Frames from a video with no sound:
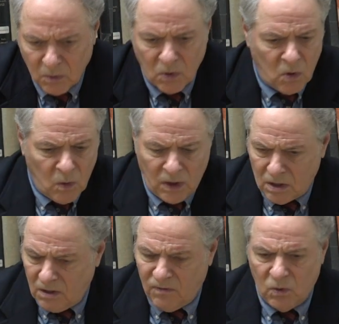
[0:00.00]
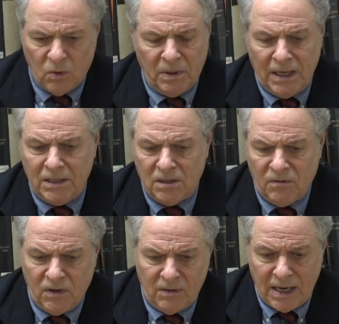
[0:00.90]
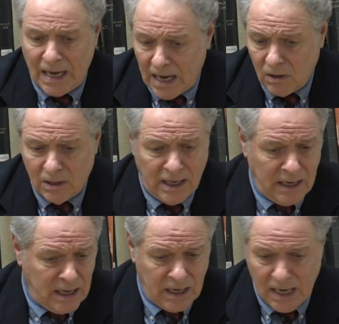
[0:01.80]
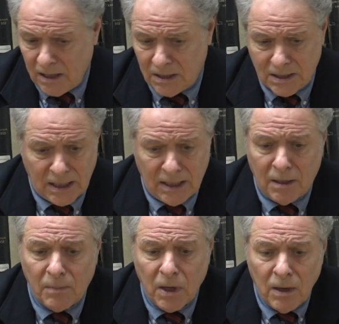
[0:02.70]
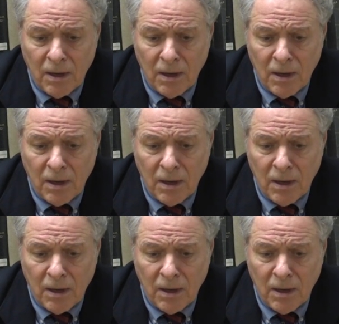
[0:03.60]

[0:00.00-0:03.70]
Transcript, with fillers: We all worked on the floor plans to figure out how to lay it out, how to set it up.